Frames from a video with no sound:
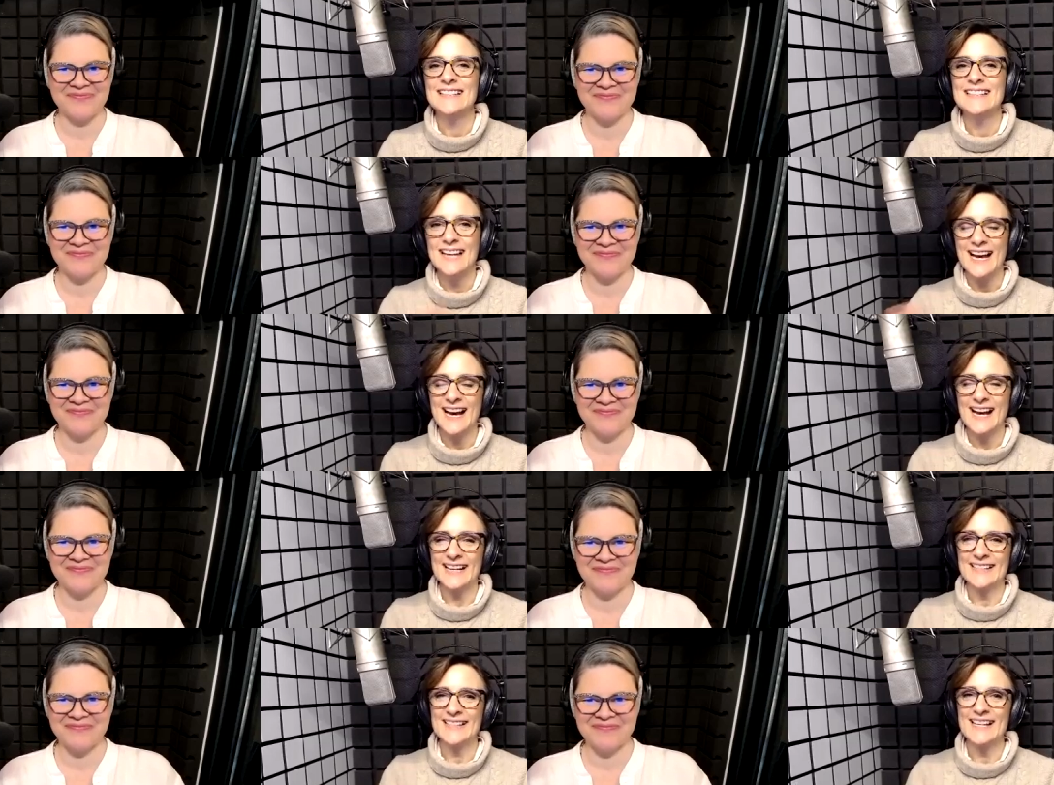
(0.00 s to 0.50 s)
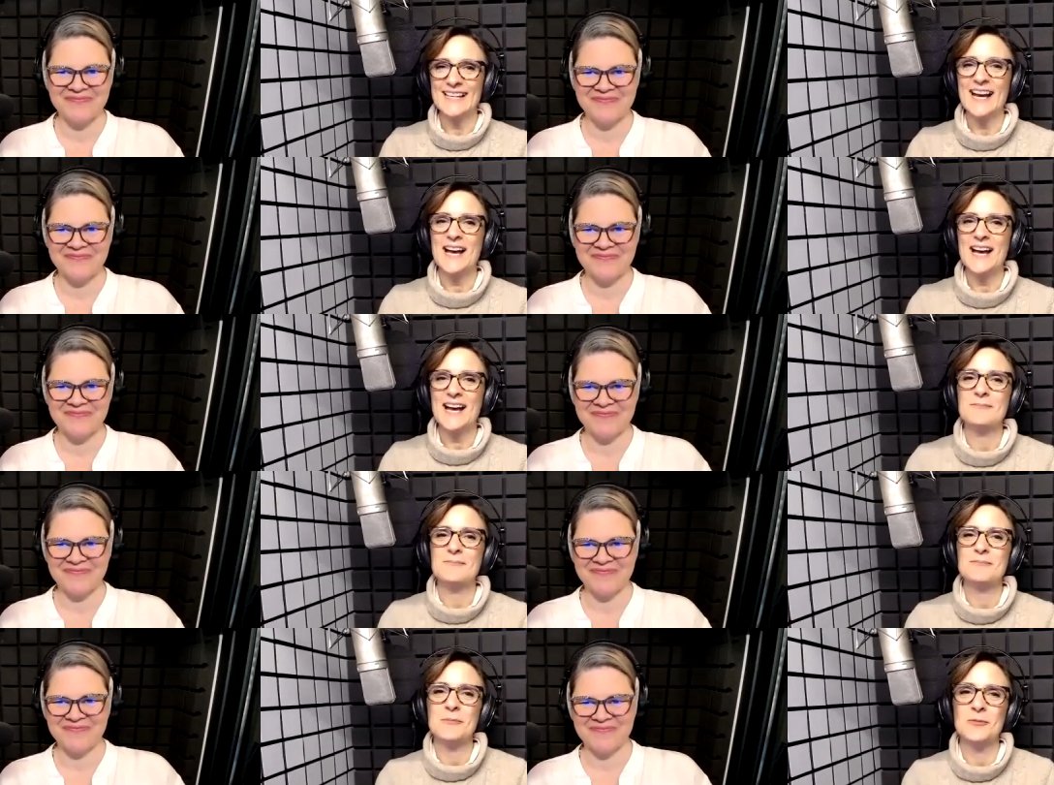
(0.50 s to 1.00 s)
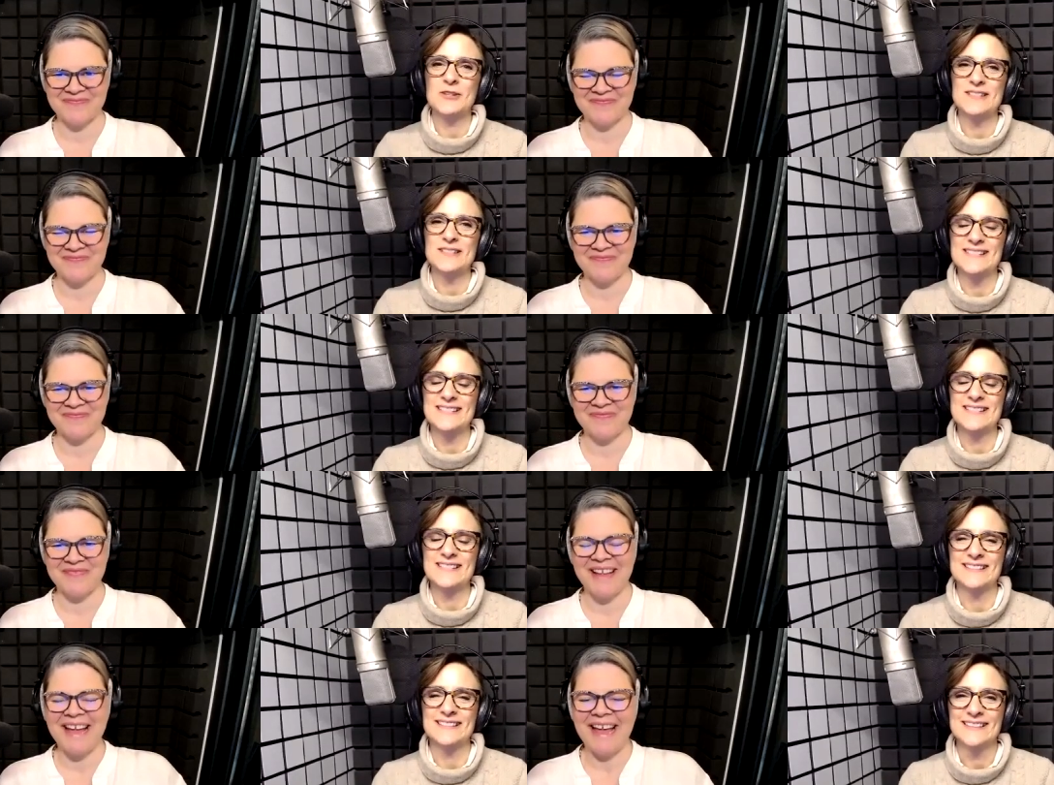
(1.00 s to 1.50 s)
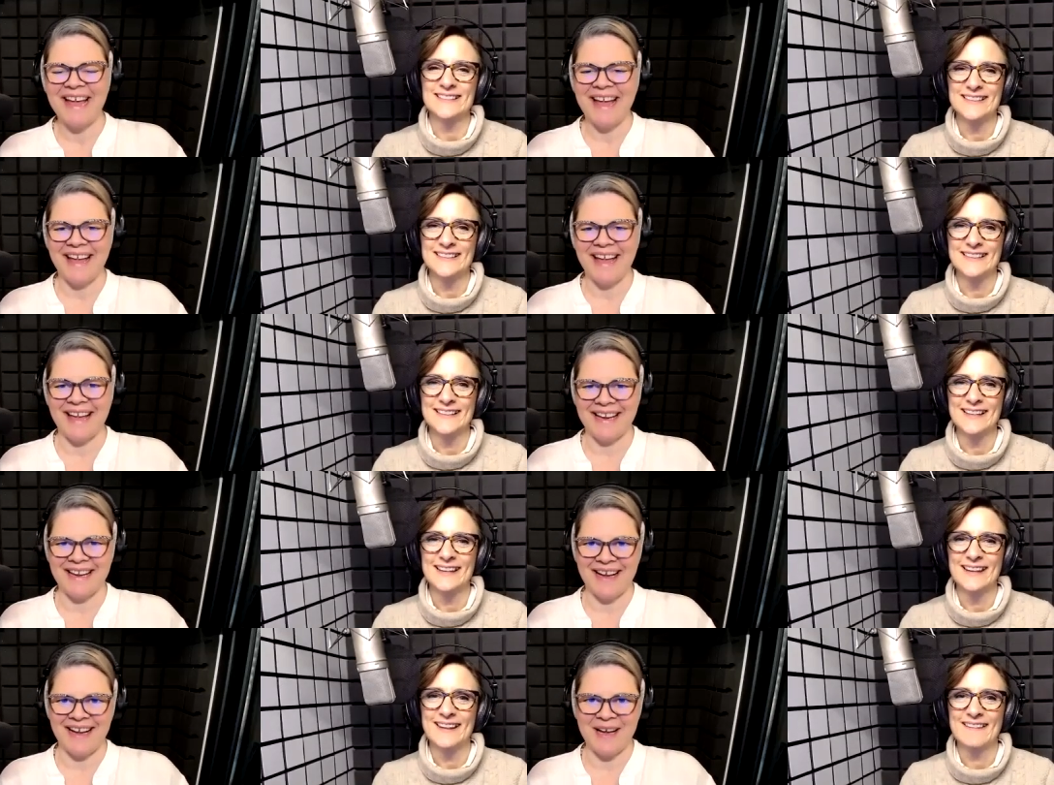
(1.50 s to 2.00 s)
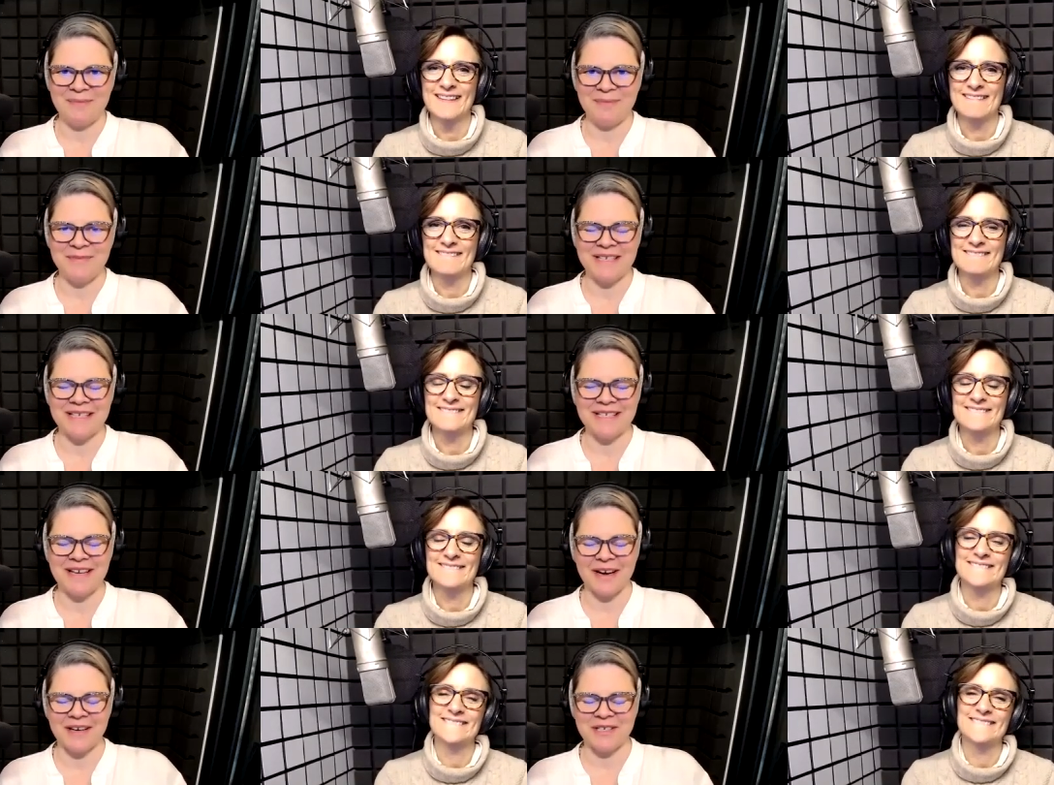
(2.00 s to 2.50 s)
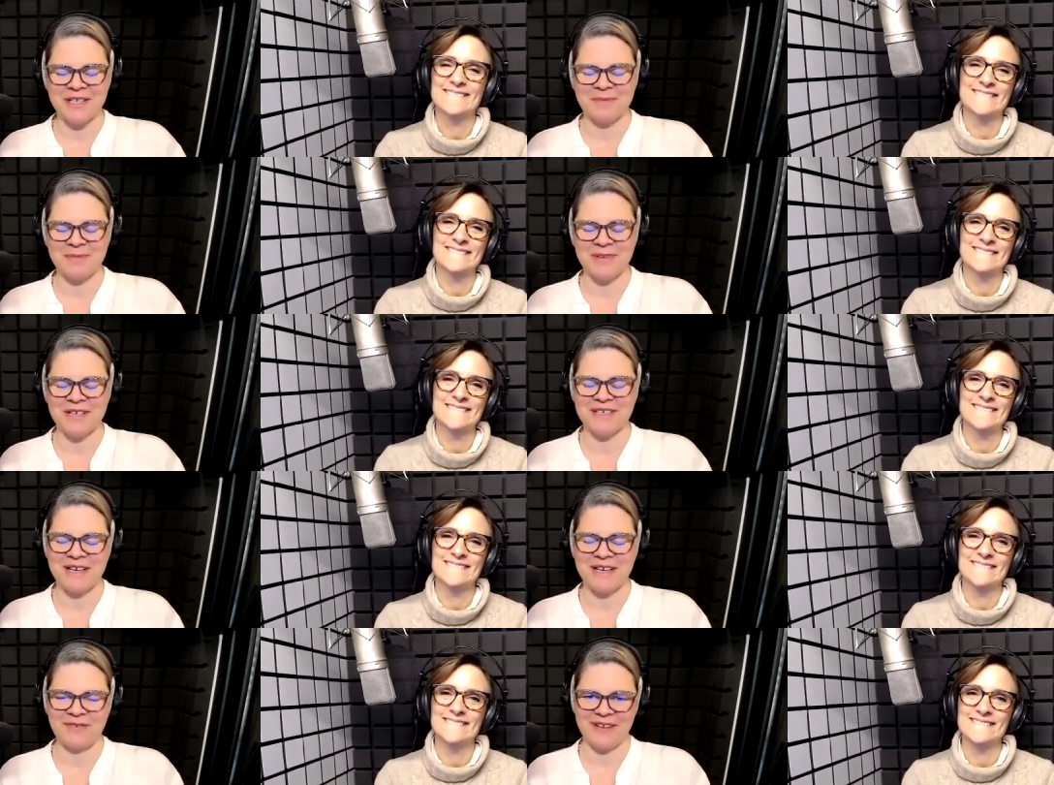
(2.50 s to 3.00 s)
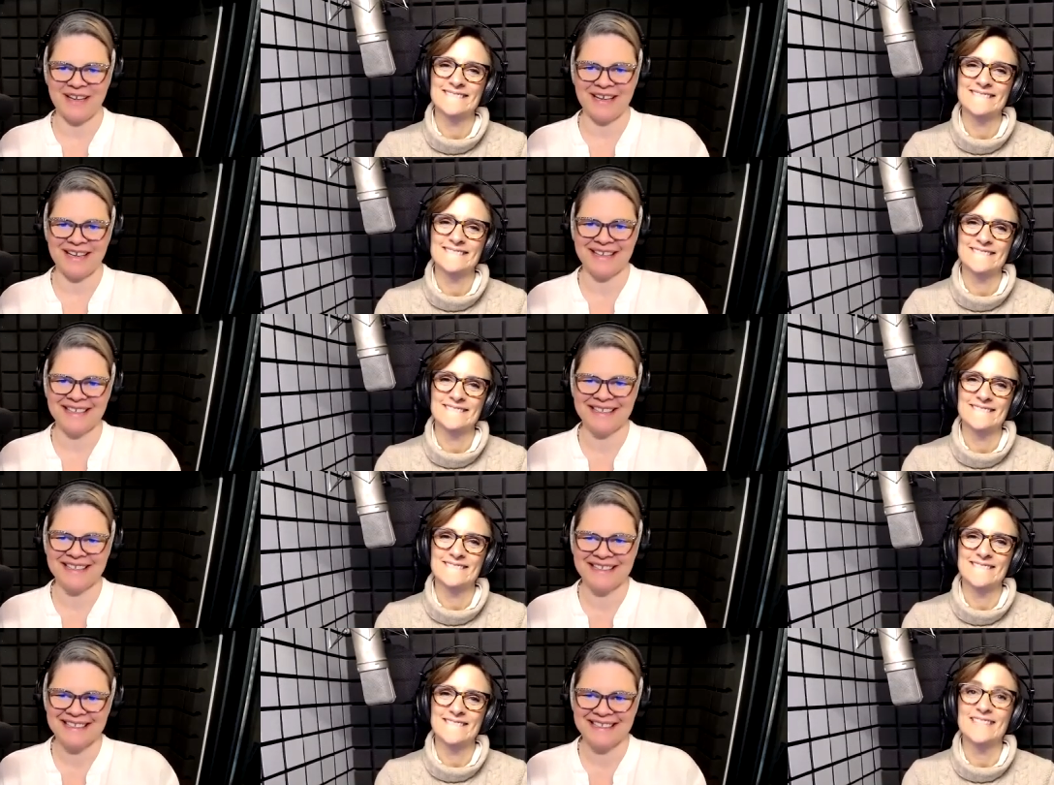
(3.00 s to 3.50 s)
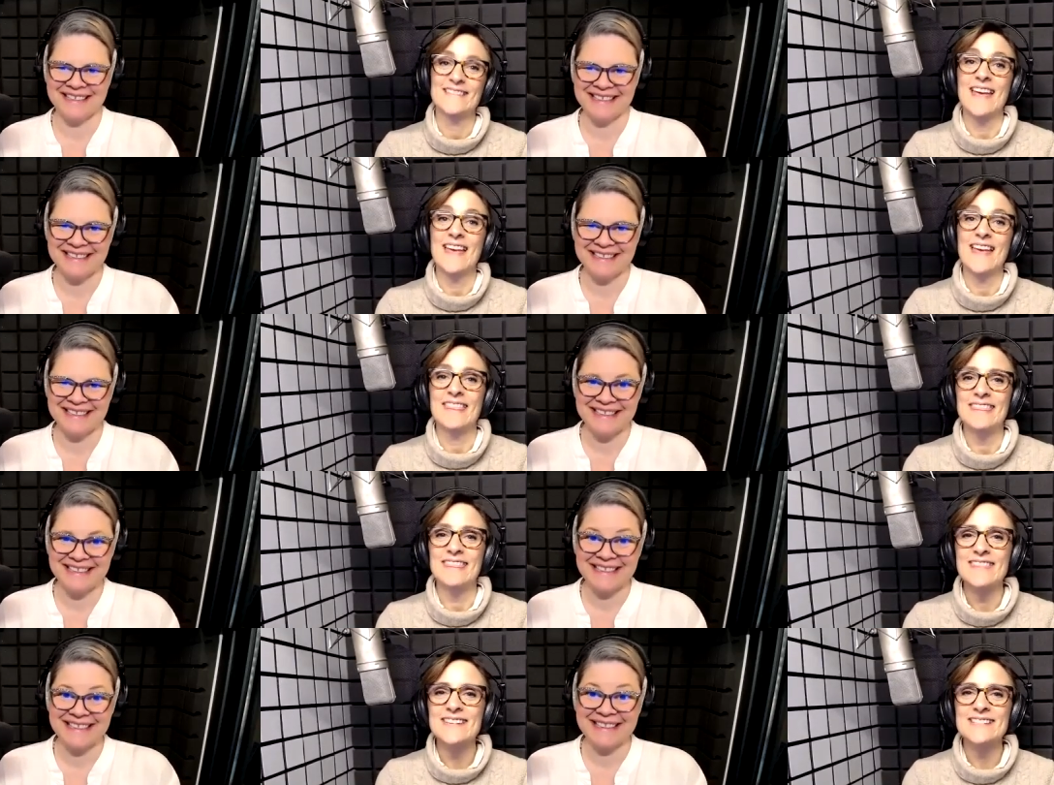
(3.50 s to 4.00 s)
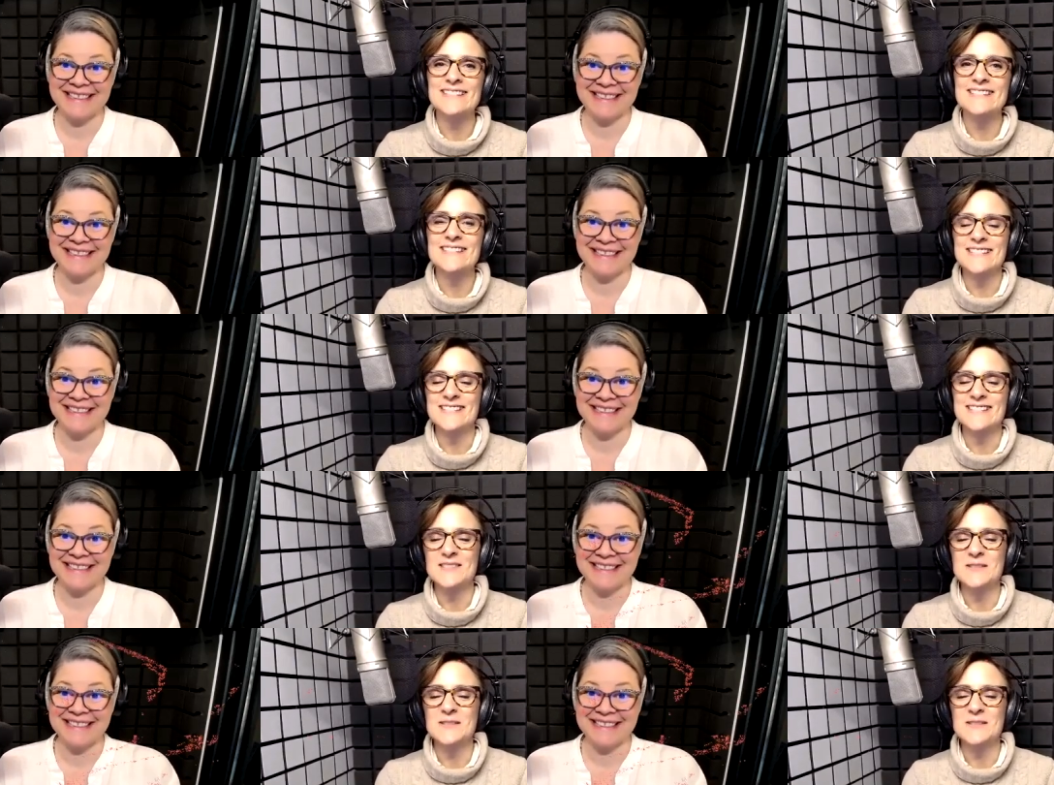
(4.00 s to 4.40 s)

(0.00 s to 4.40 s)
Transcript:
Speaker 1: Hi, I'm Kim Wilson. And I'm Natasha Marchewka. And this is